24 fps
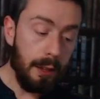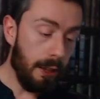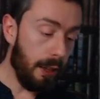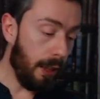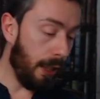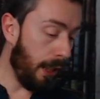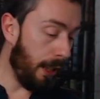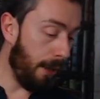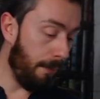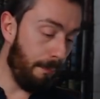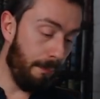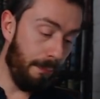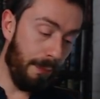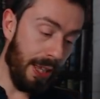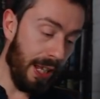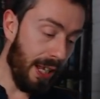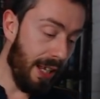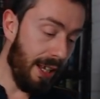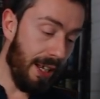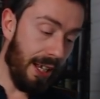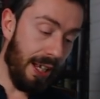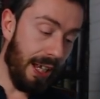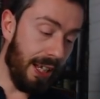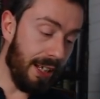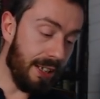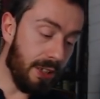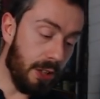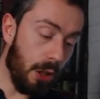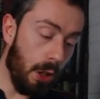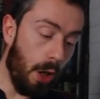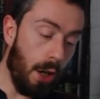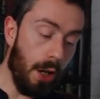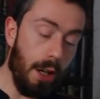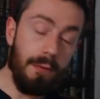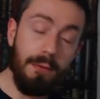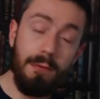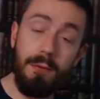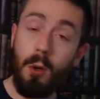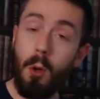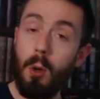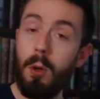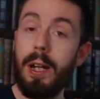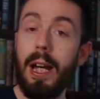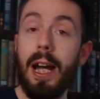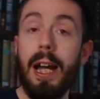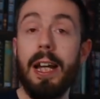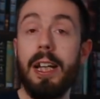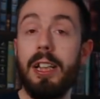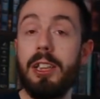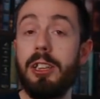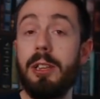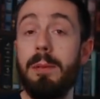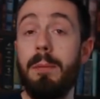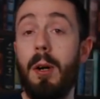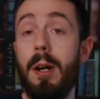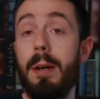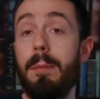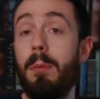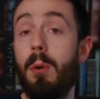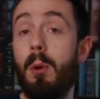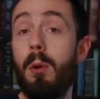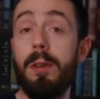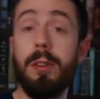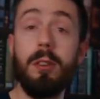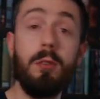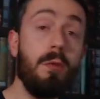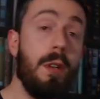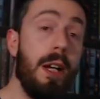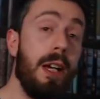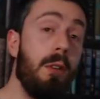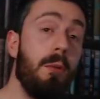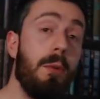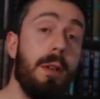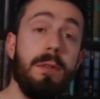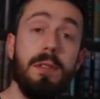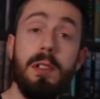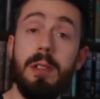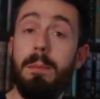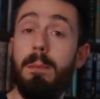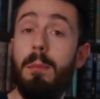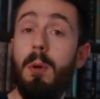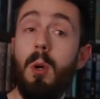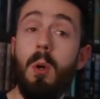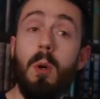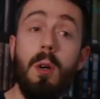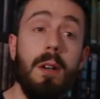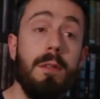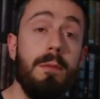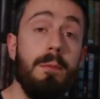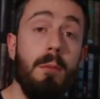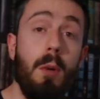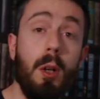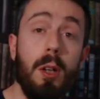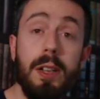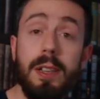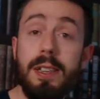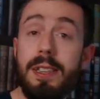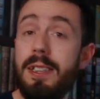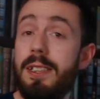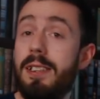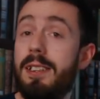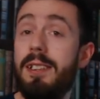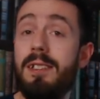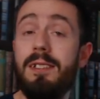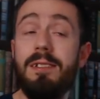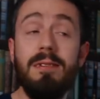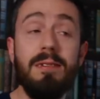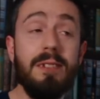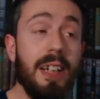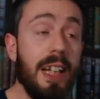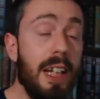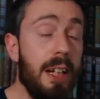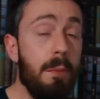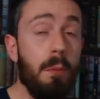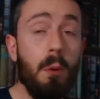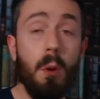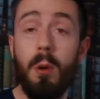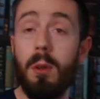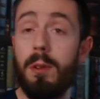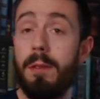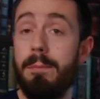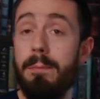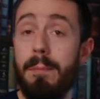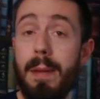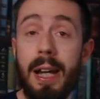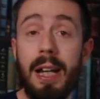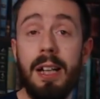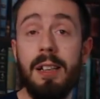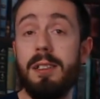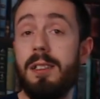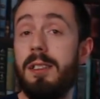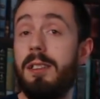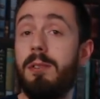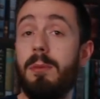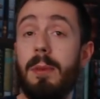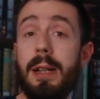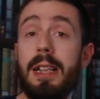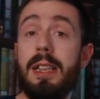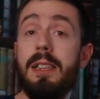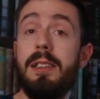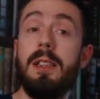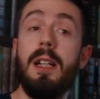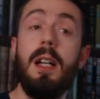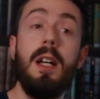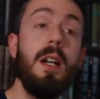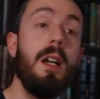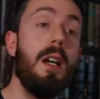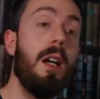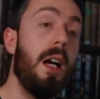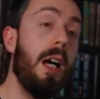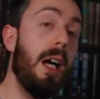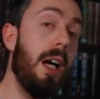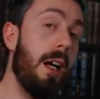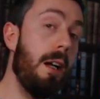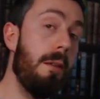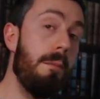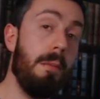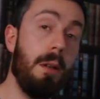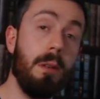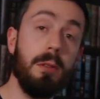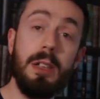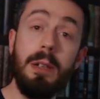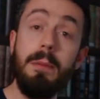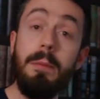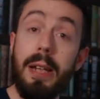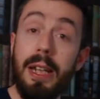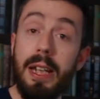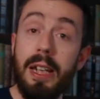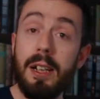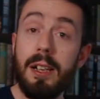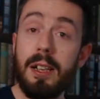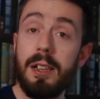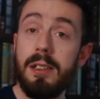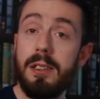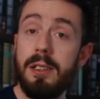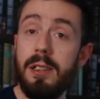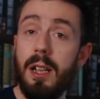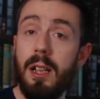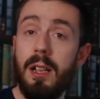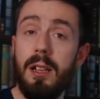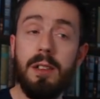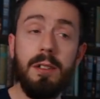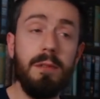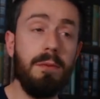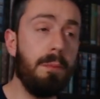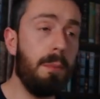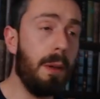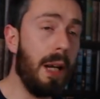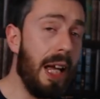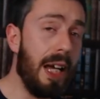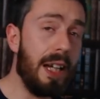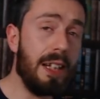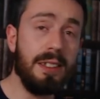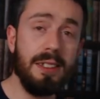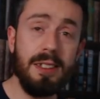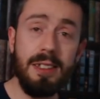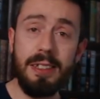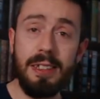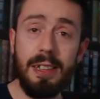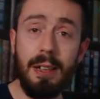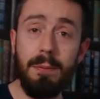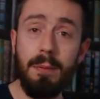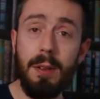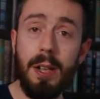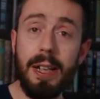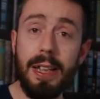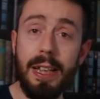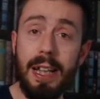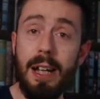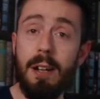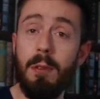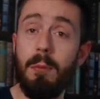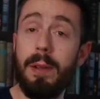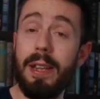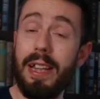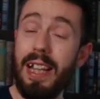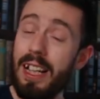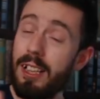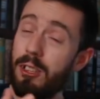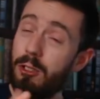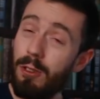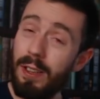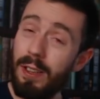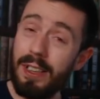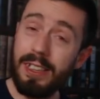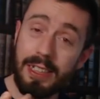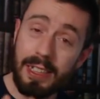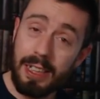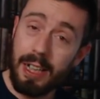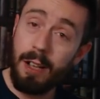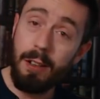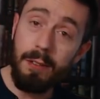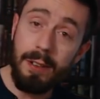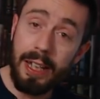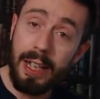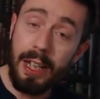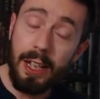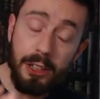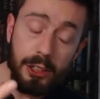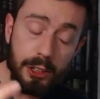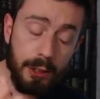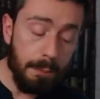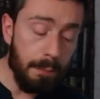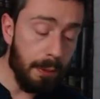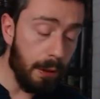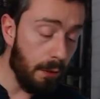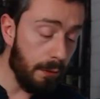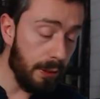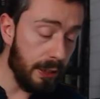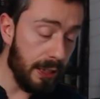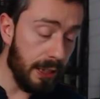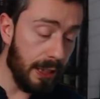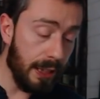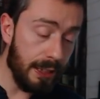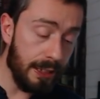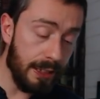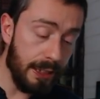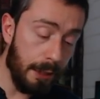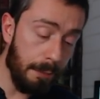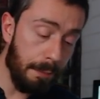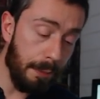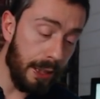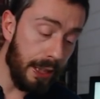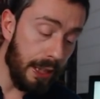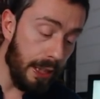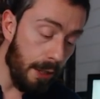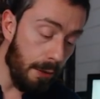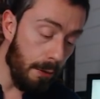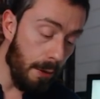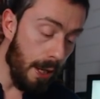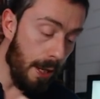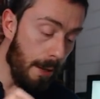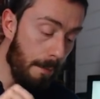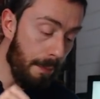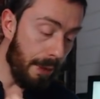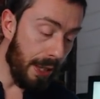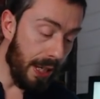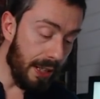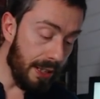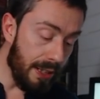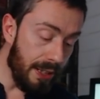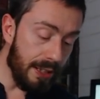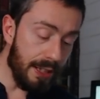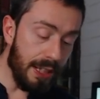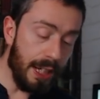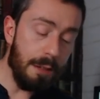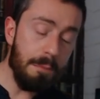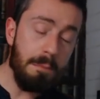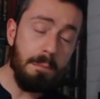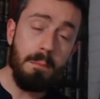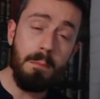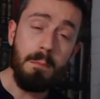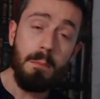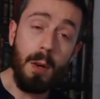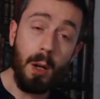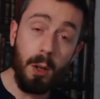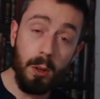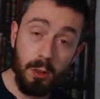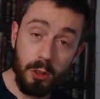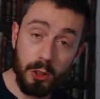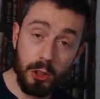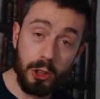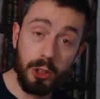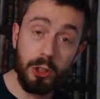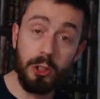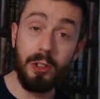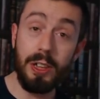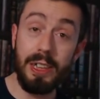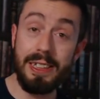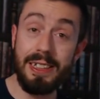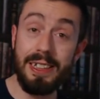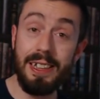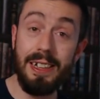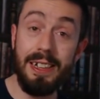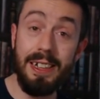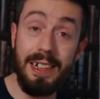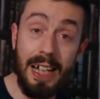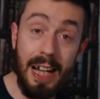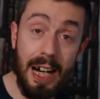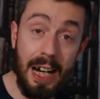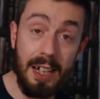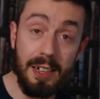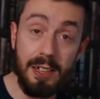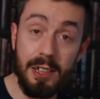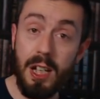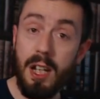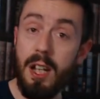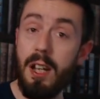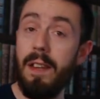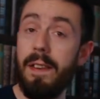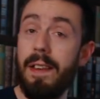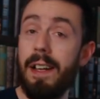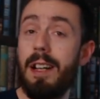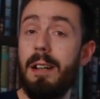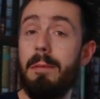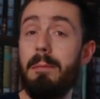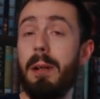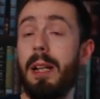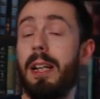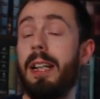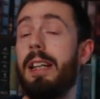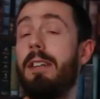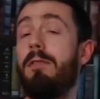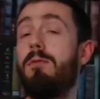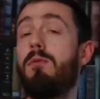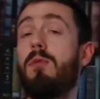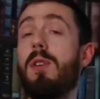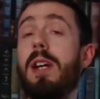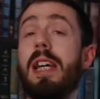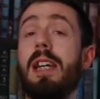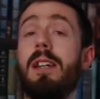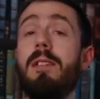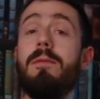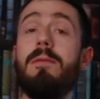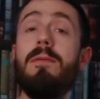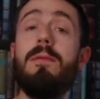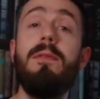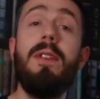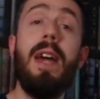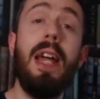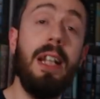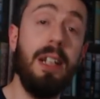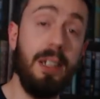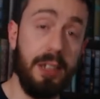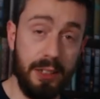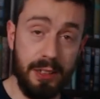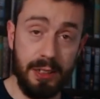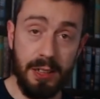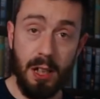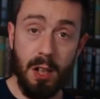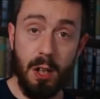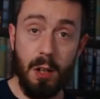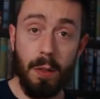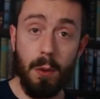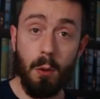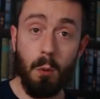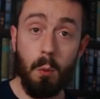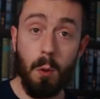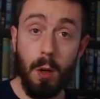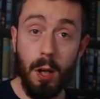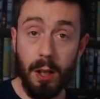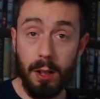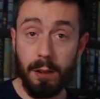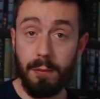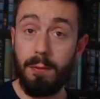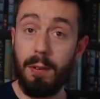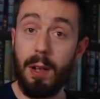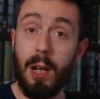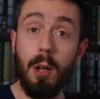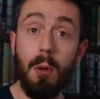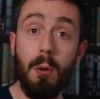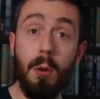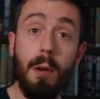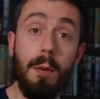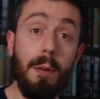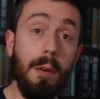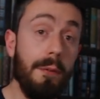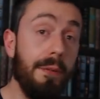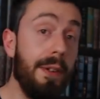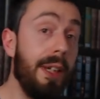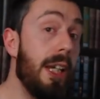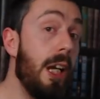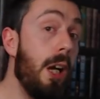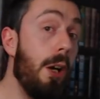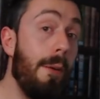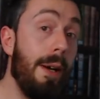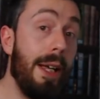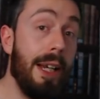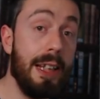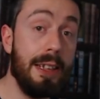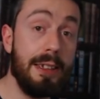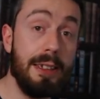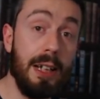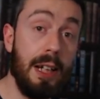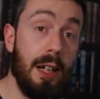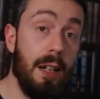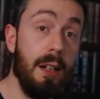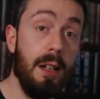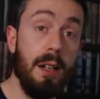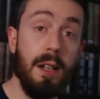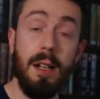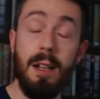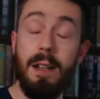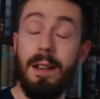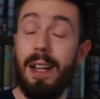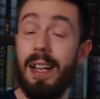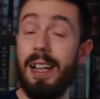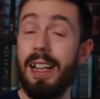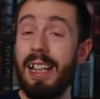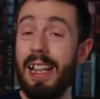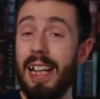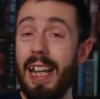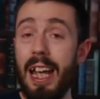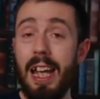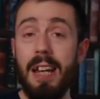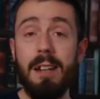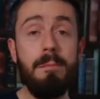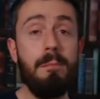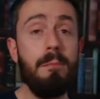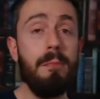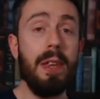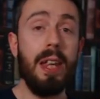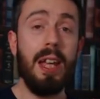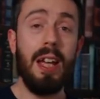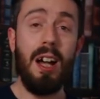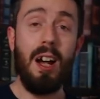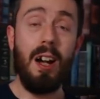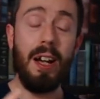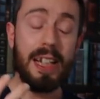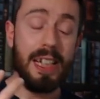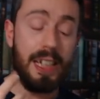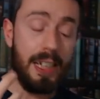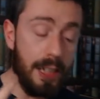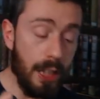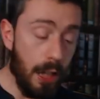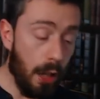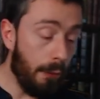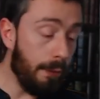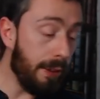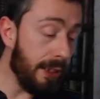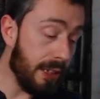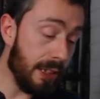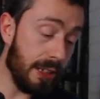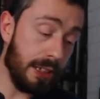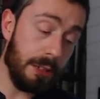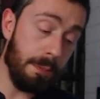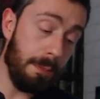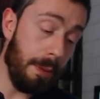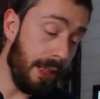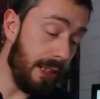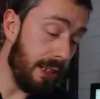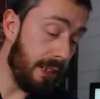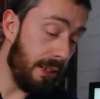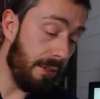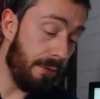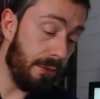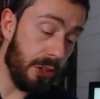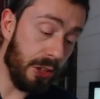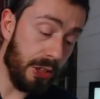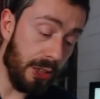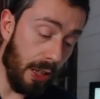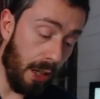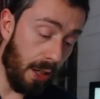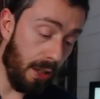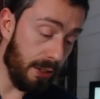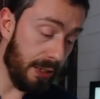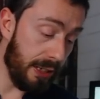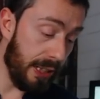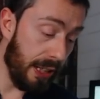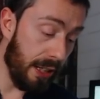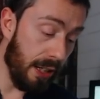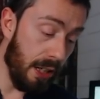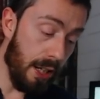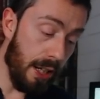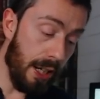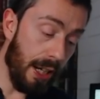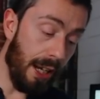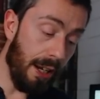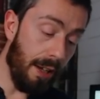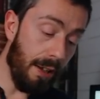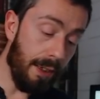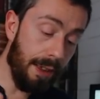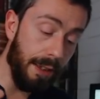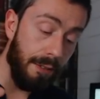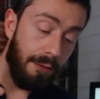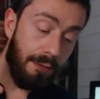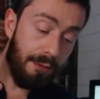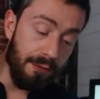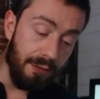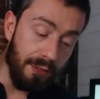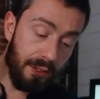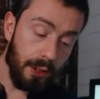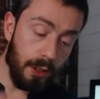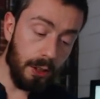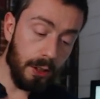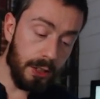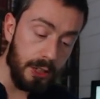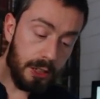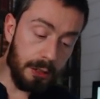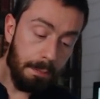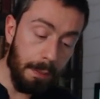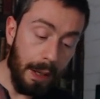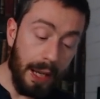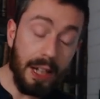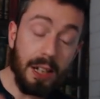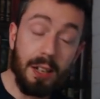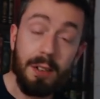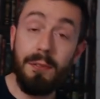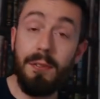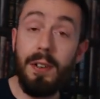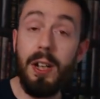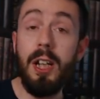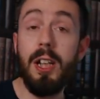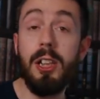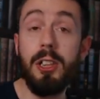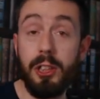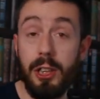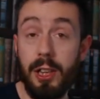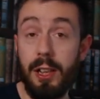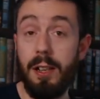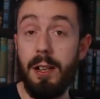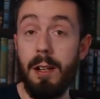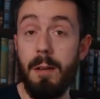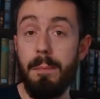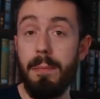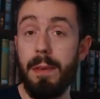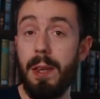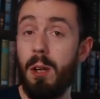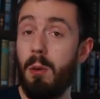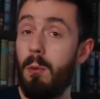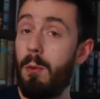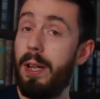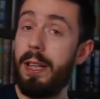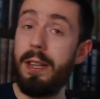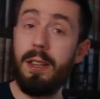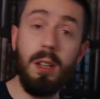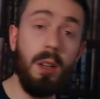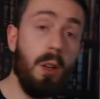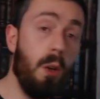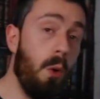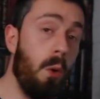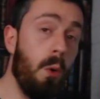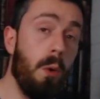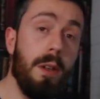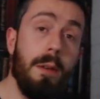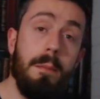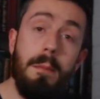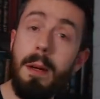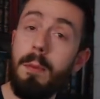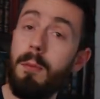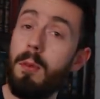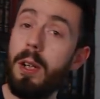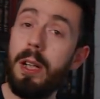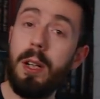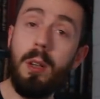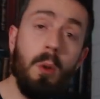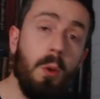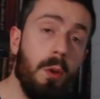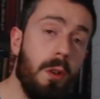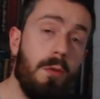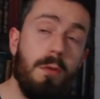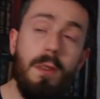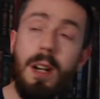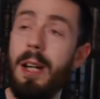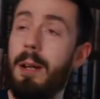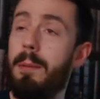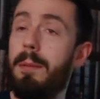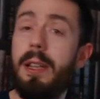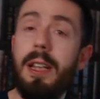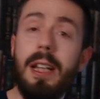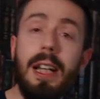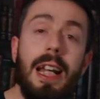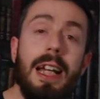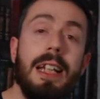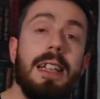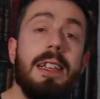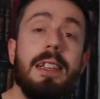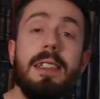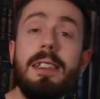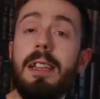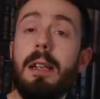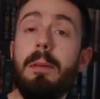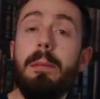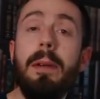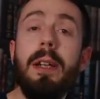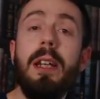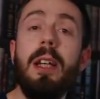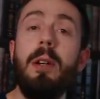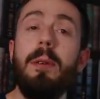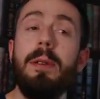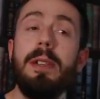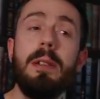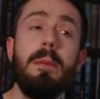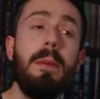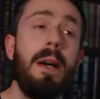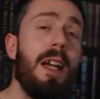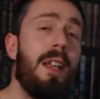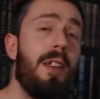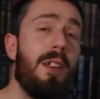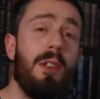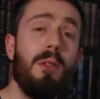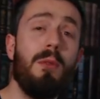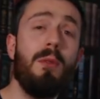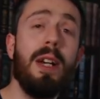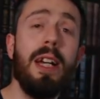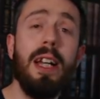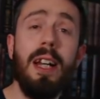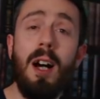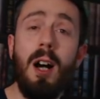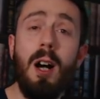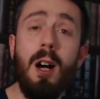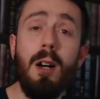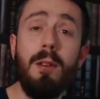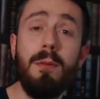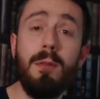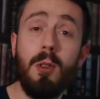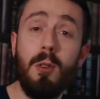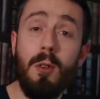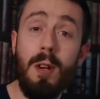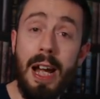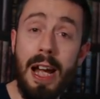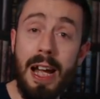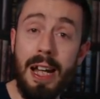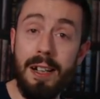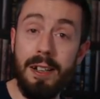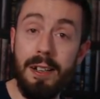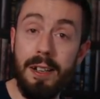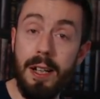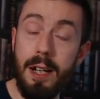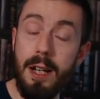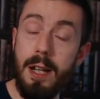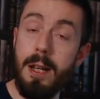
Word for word: Um, it's got a four K H D M I port on the rear with support of monitors and keyboard and mouse, as well as uh, multimedia concerns of Plex and stuff like that, with that transcoding engine built into that C P U. It is a monstrous N A S that completely reinvents the workflow of a video editor. And again, I know it's expensive. Starting the full spec version with all the memory and all the RAM and the latest C P U is about three and a half grand.